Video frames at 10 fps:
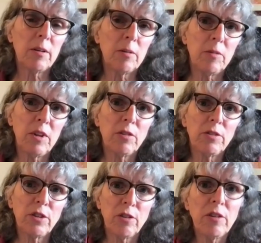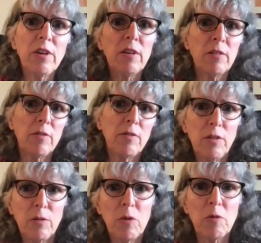The alternative,
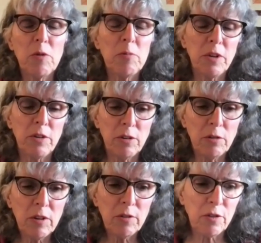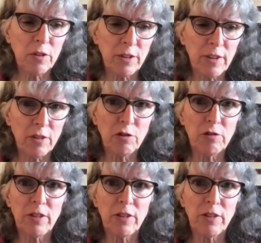what we've been doing for a century,